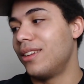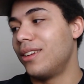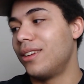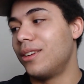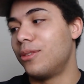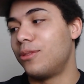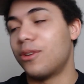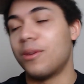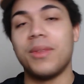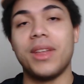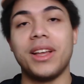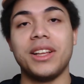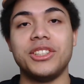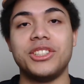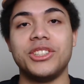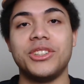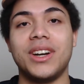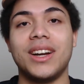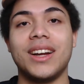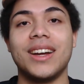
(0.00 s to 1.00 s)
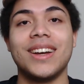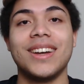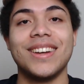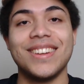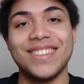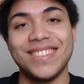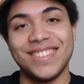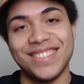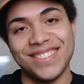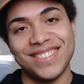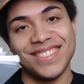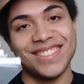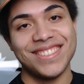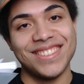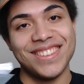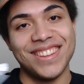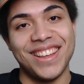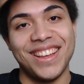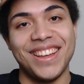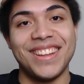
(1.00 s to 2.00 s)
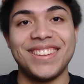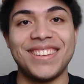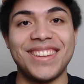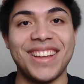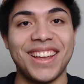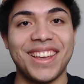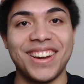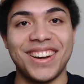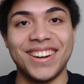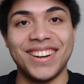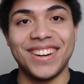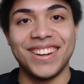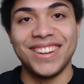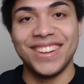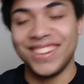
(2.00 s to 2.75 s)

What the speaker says: from Nigeria. Take care.